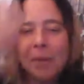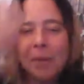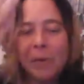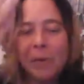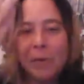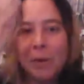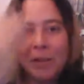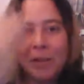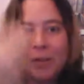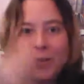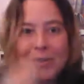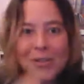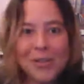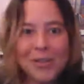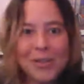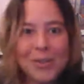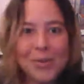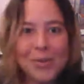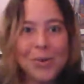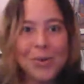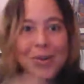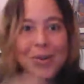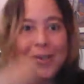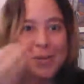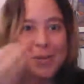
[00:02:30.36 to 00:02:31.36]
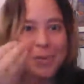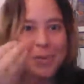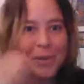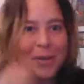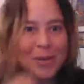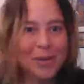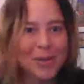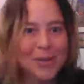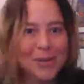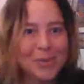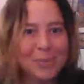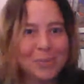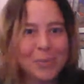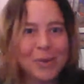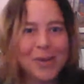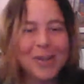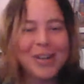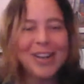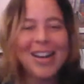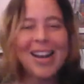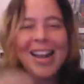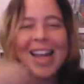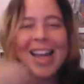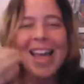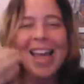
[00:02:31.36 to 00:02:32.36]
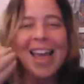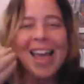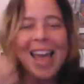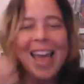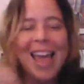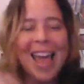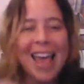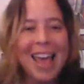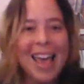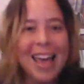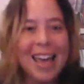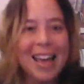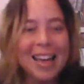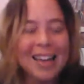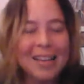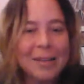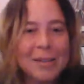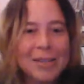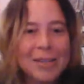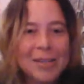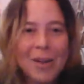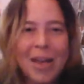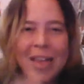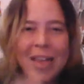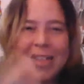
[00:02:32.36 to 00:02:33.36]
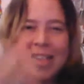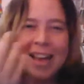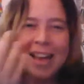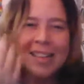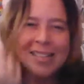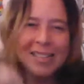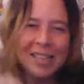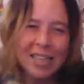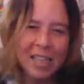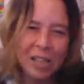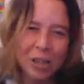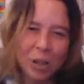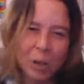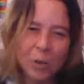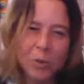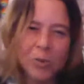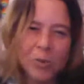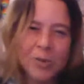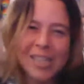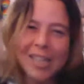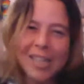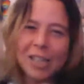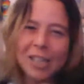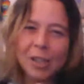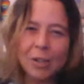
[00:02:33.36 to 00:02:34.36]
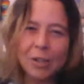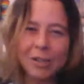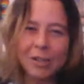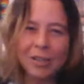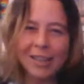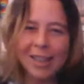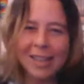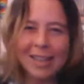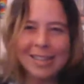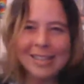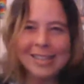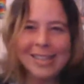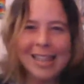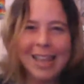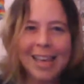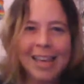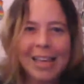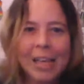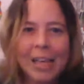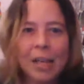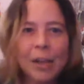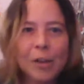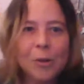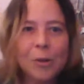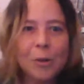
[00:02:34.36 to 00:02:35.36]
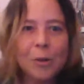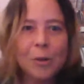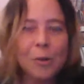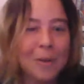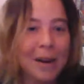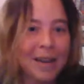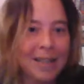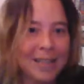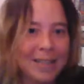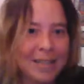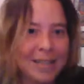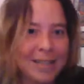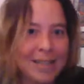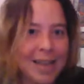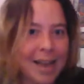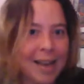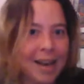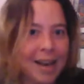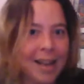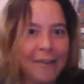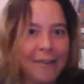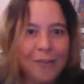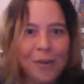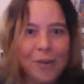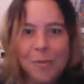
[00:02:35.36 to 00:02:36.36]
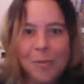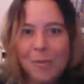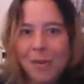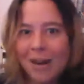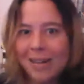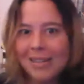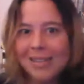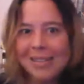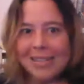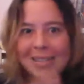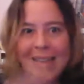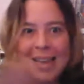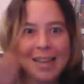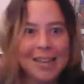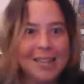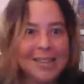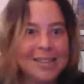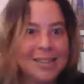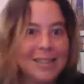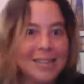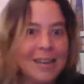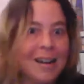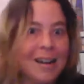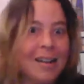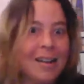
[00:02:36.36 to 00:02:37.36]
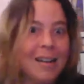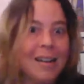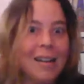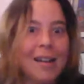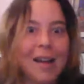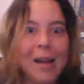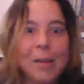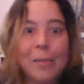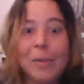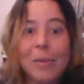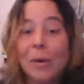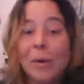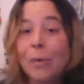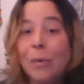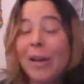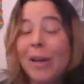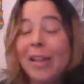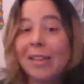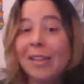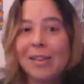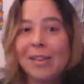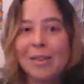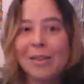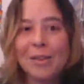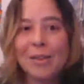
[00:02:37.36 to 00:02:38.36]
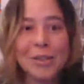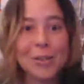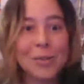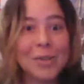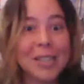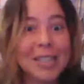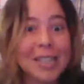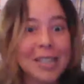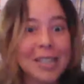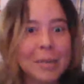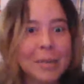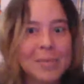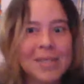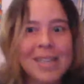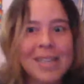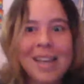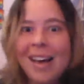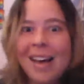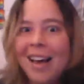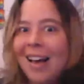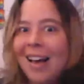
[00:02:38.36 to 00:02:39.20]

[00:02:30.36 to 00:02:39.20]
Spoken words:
with your source, with your spirit, and that includes like things like your mindset. If your mindset is not in alignment with your dreams,